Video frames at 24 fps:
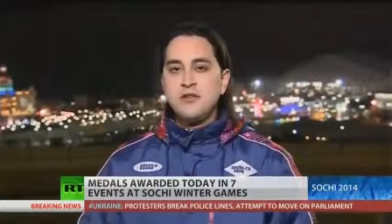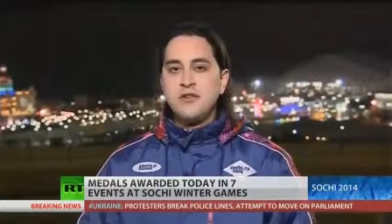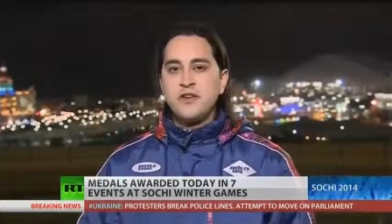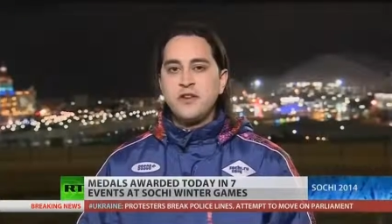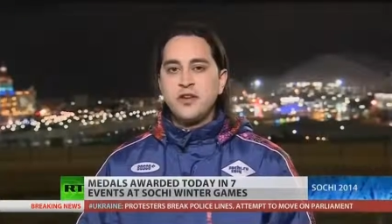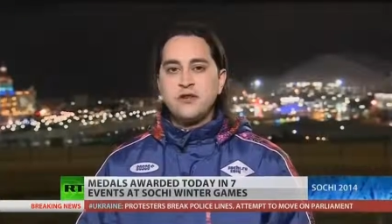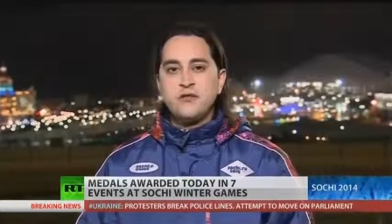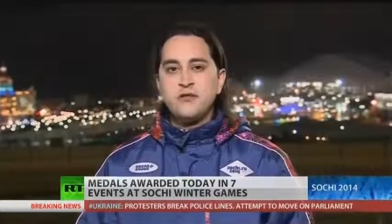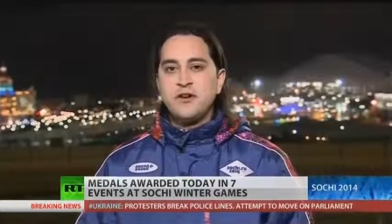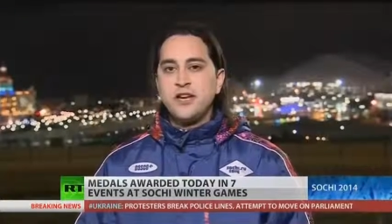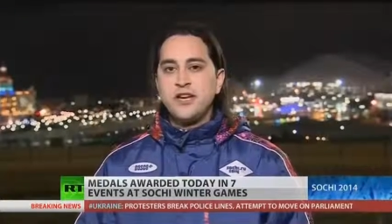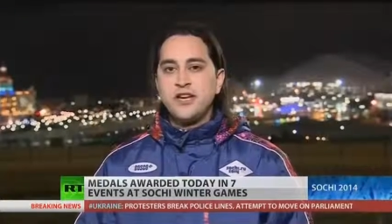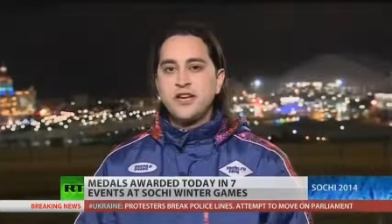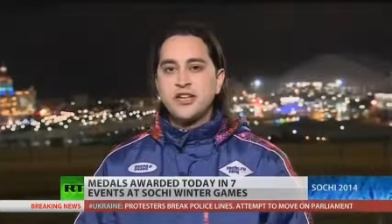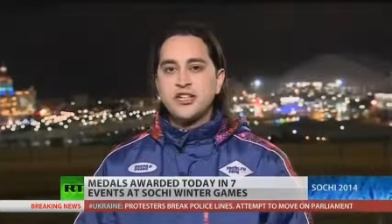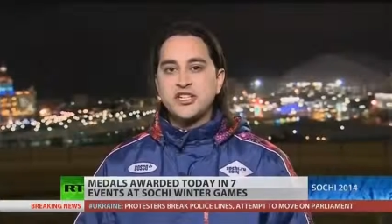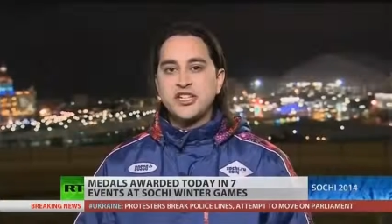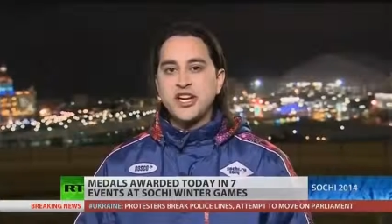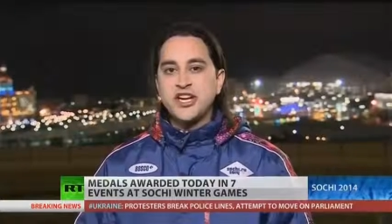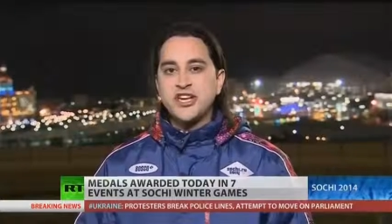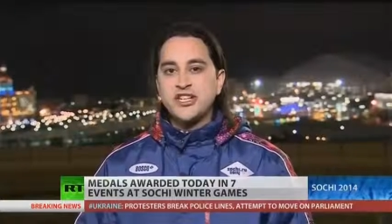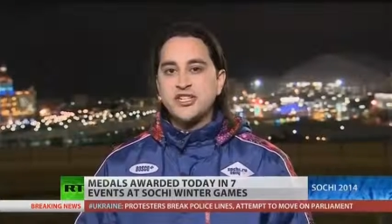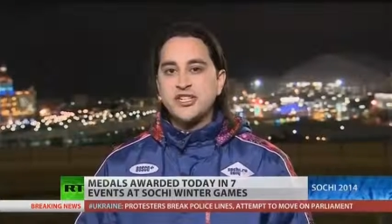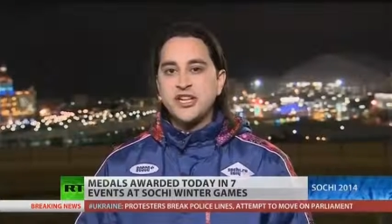Well, we're not really going to
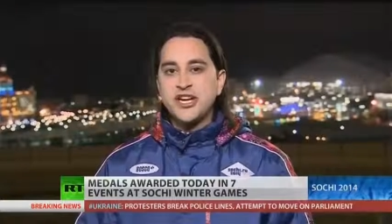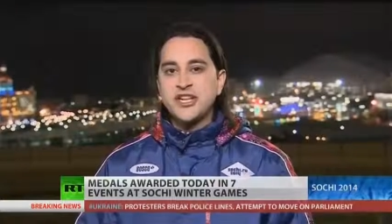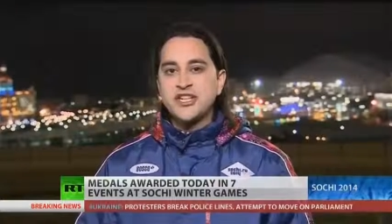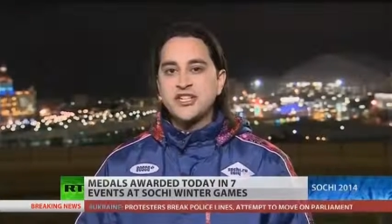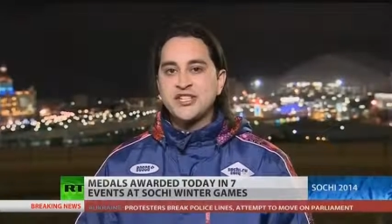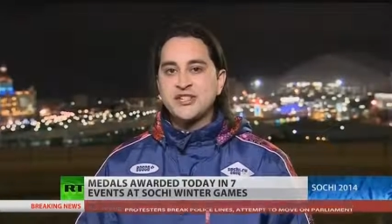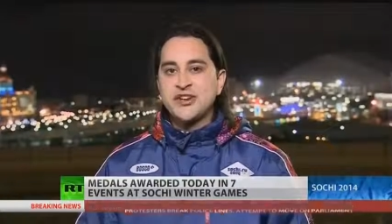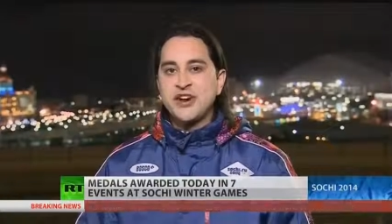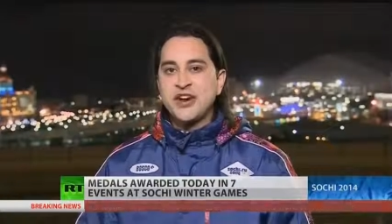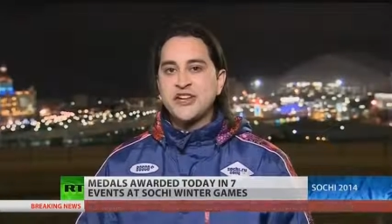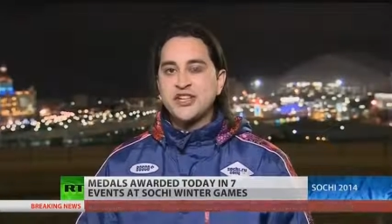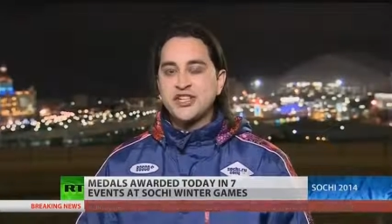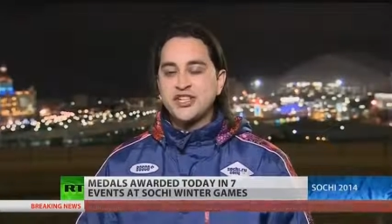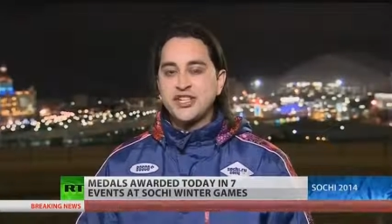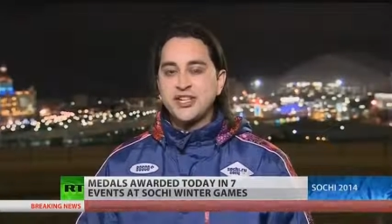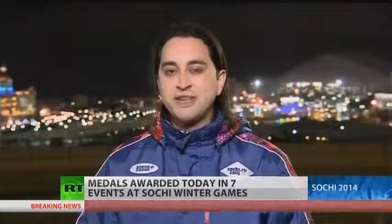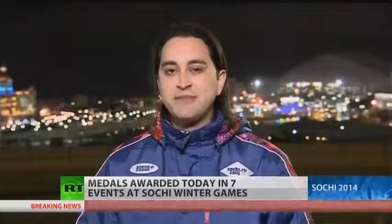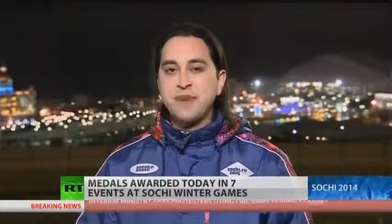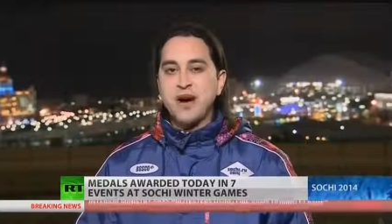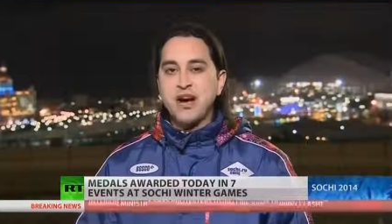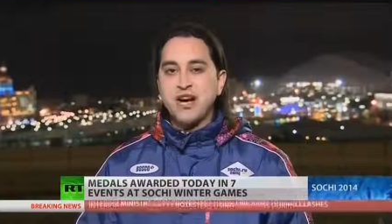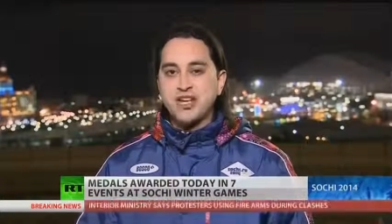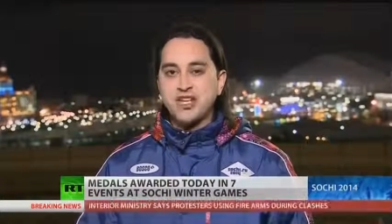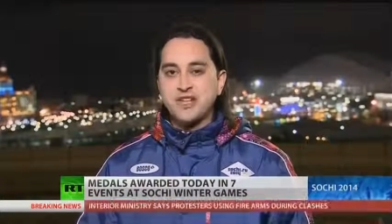change uh,
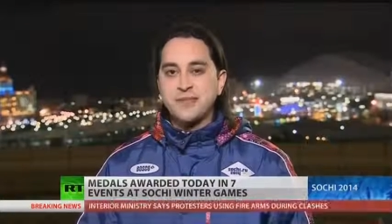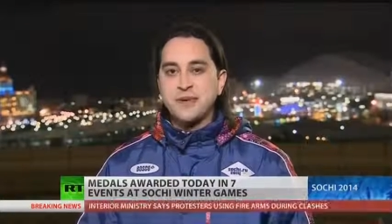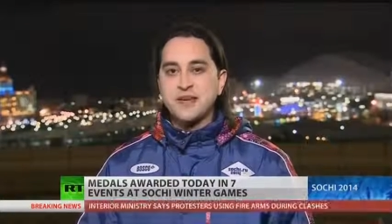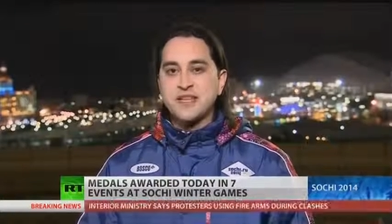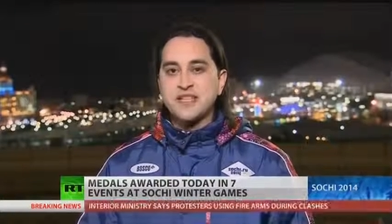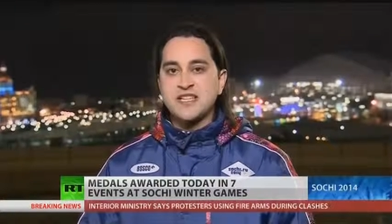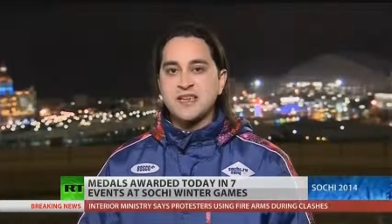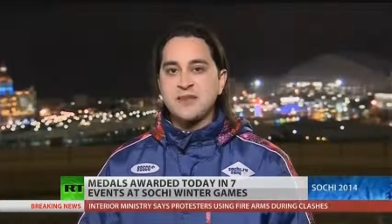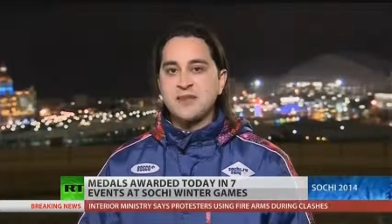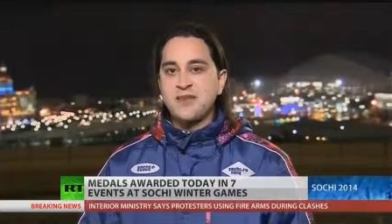strategy much because,